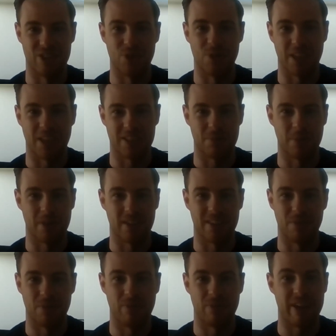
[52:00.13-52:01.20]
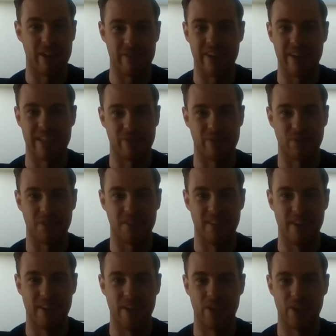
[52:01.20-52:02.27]
customer, very, very different.
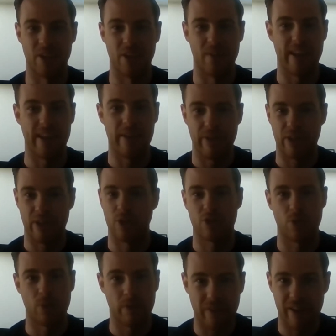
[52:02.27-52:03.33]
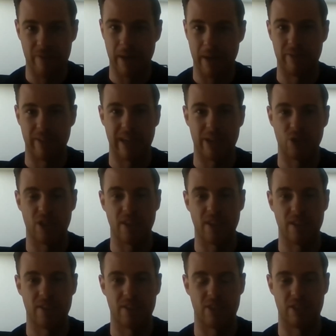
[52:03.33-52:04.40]
If it costs you a £5 voucher
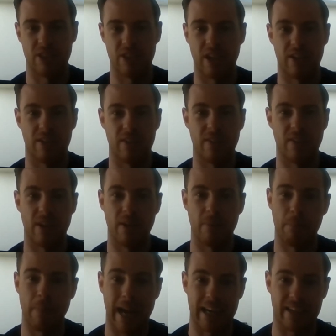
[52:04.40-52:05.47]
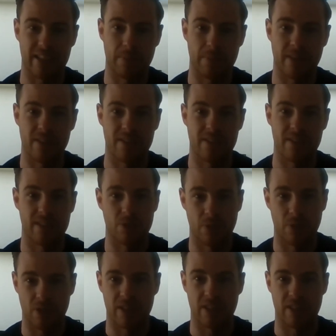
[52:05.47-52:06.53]
to turn a bad experience into a
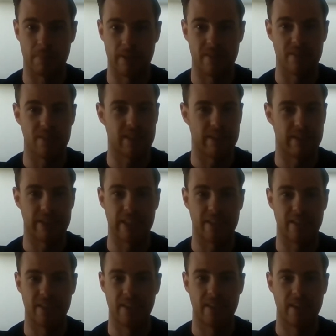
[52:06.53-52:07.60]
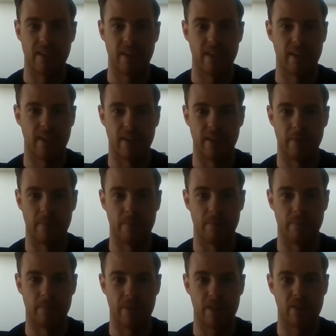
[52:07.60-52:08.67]
good experience, give it.
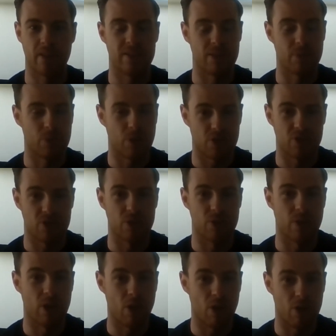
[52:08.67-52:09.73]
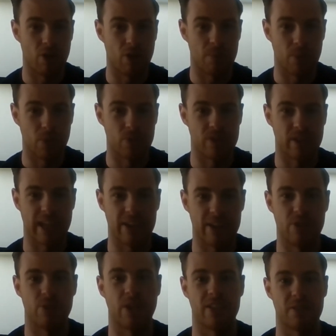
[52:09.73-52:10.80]
Because it will cost you a lot more to get a
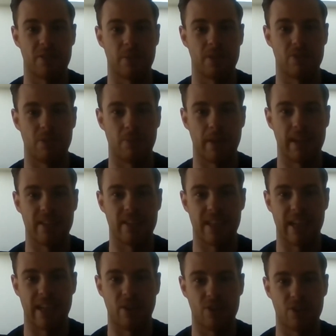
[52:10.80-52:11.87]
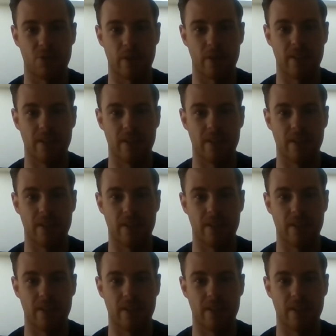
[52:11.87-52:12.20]
new customer to replace that lost one.